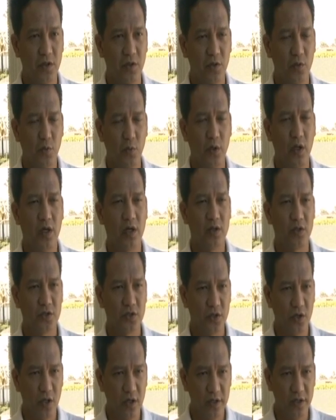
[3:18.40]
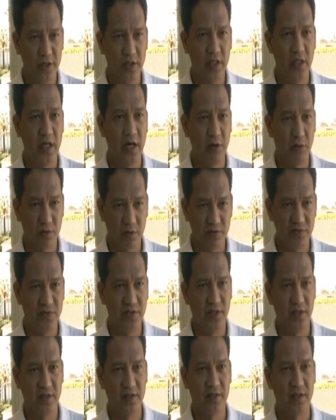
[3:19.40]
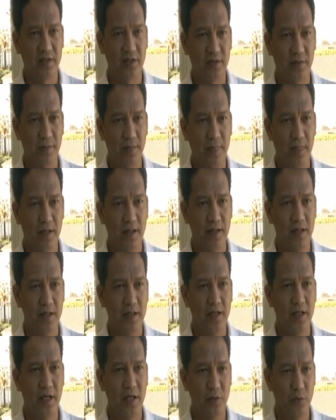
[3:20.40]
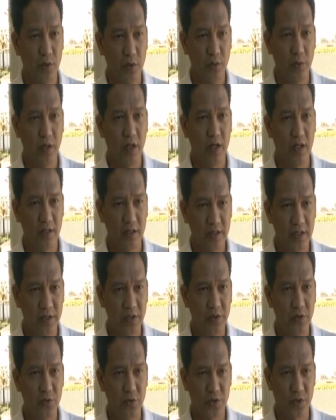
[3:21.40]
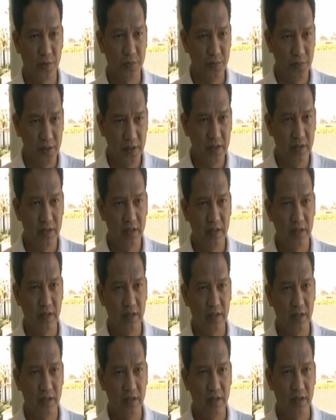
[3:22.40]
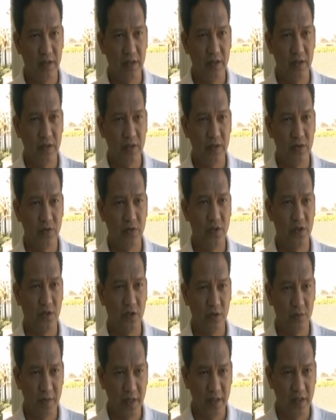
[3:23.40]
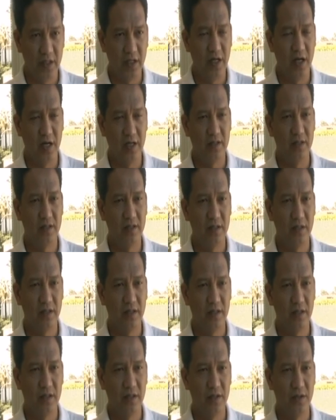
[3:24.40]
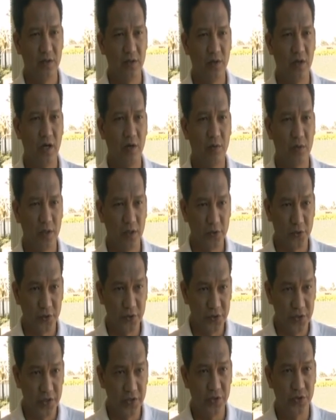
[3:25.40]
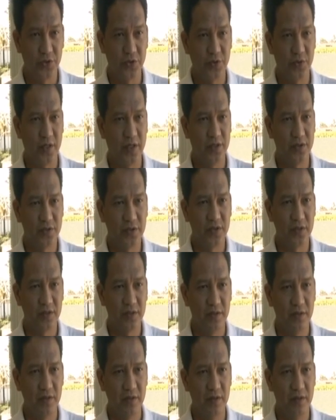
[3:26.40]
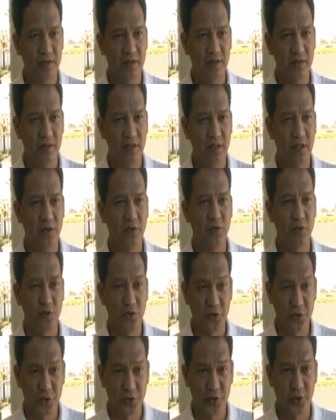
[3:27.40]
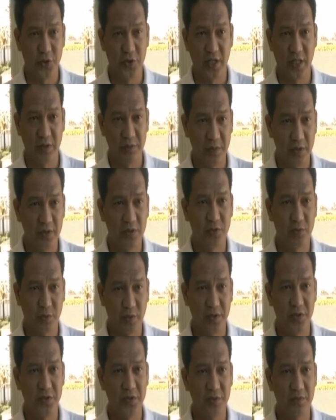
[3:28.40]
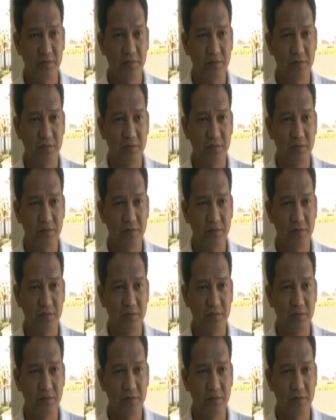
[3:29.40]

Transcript: we are solid in our faith, and we will continue to submit to the Almighty God, to our Lord Jesus Christ, and to the church administration.